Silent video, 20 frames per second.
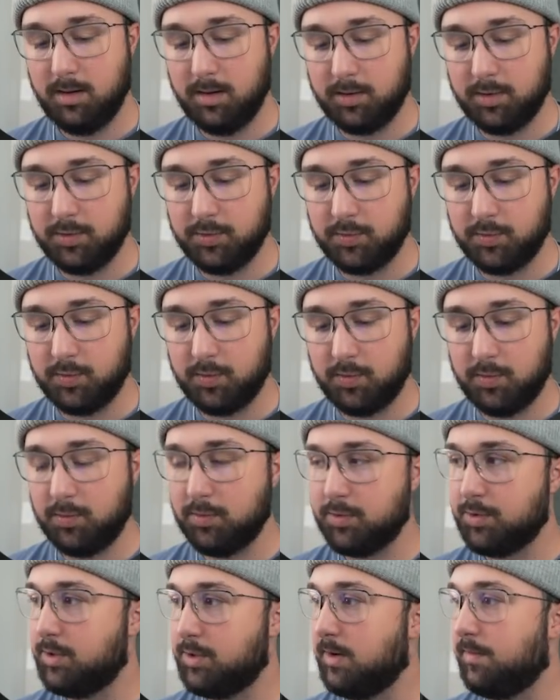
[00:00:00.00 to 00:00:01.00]

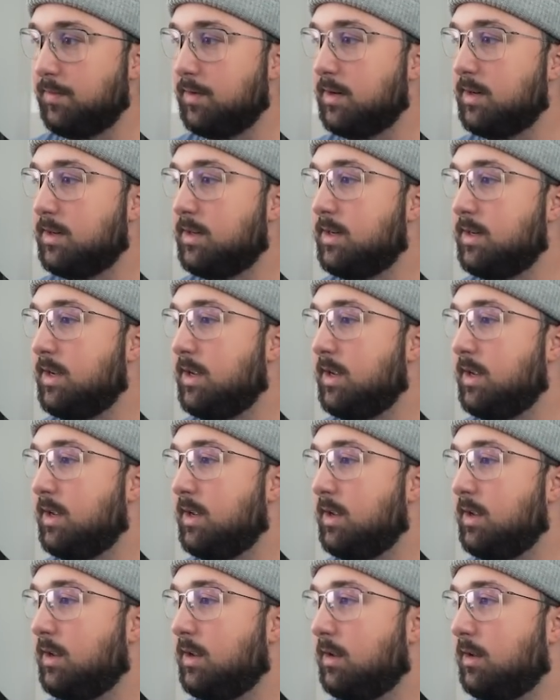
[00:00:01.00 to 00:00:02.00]
Control Shift
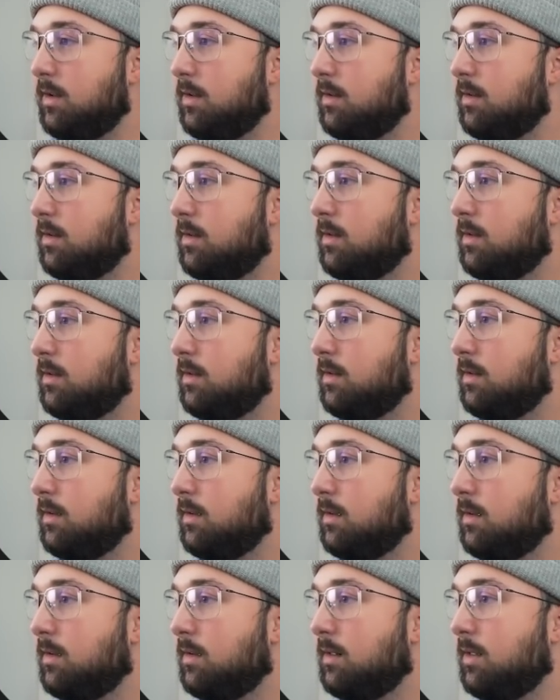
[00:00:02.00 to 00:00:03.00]
D,
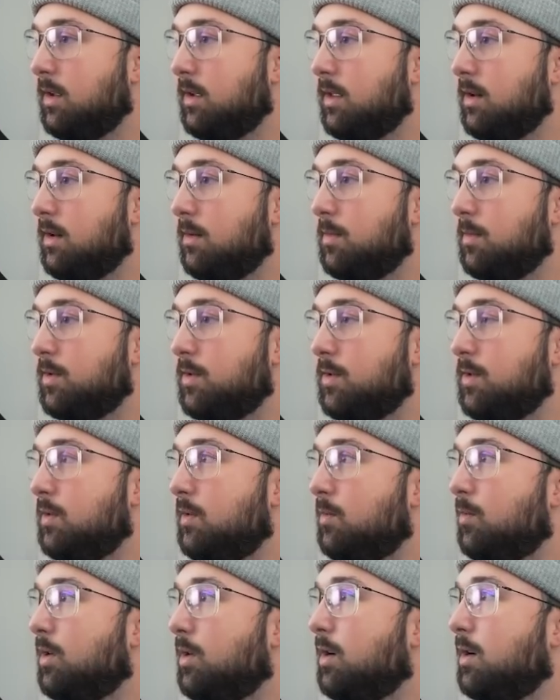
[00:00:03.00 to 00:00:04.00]
click that number 2,
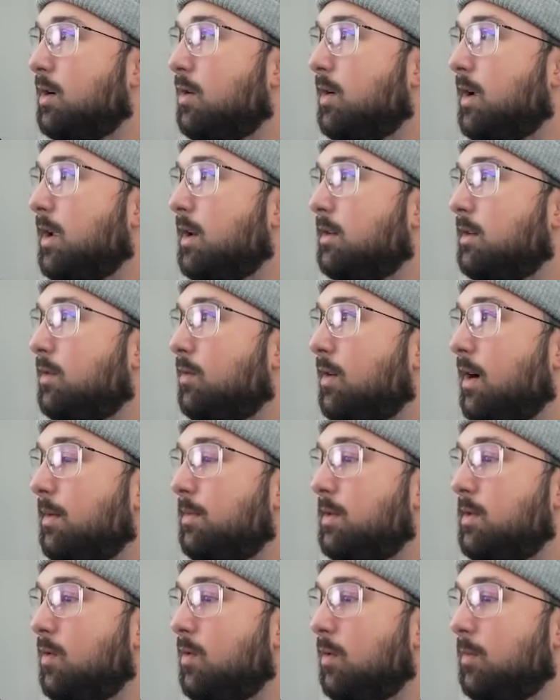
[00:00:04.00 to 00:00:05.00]
and we're gonna go ahead and
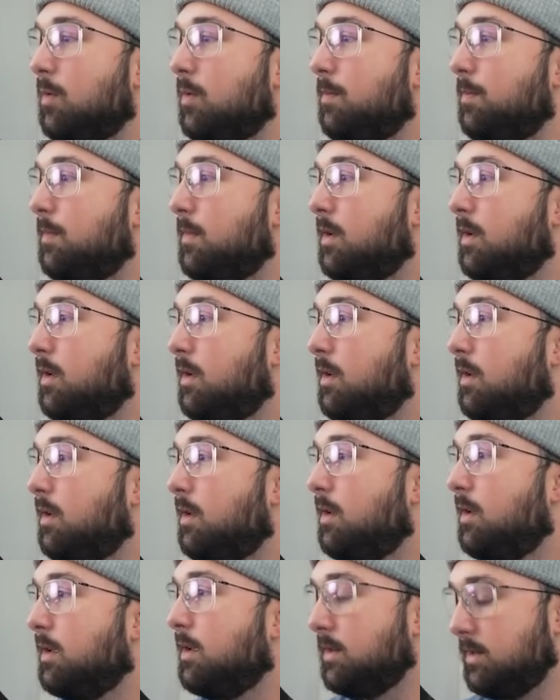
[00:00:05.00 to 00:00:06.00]
grab the normal.
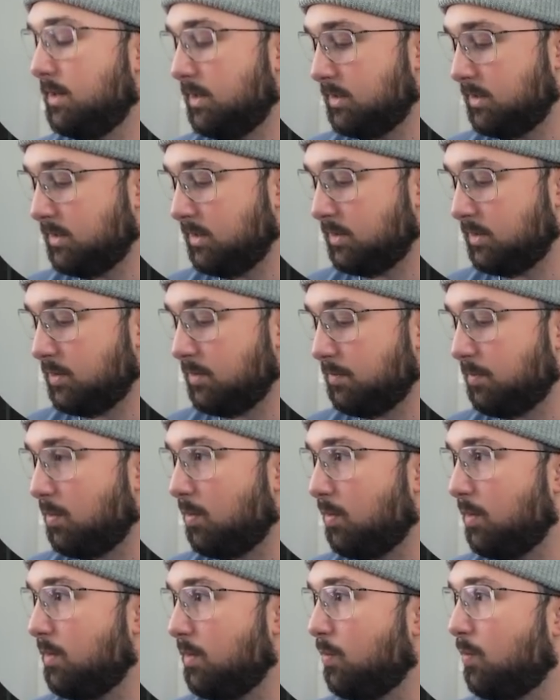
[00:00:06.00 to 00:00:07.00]
Distance to
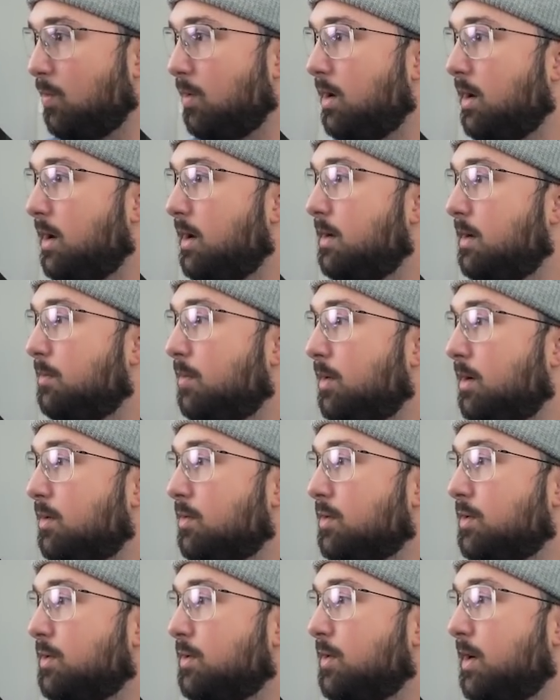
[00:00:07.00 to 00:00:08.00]
0.1 and bring
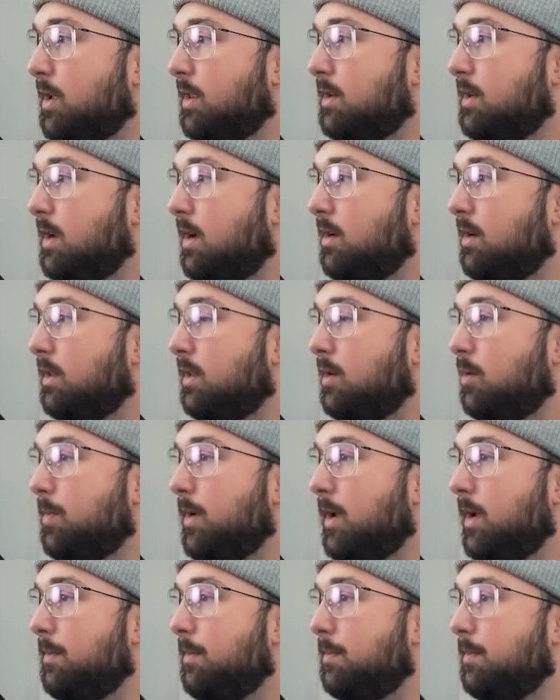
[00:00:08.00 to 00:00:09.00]
your strength down a little
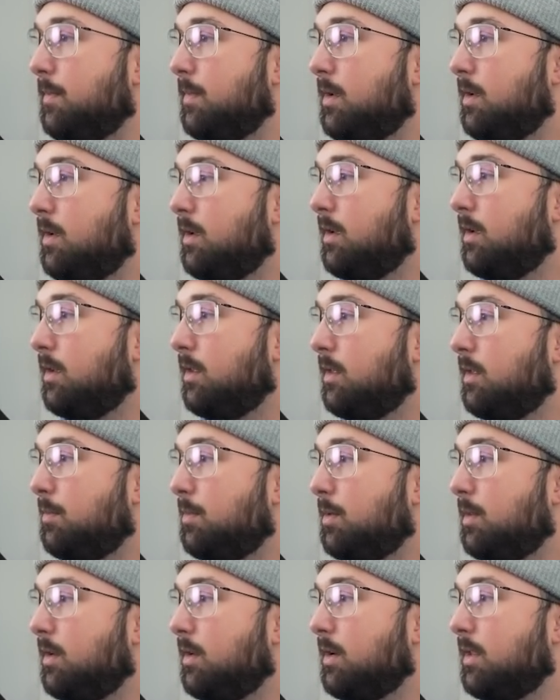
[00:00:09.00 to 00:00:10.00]
bit,
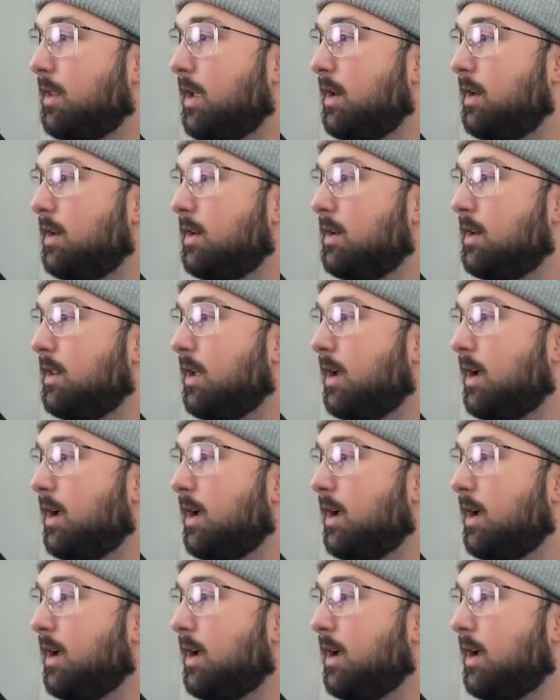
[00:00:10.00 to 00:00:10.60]
plug that into the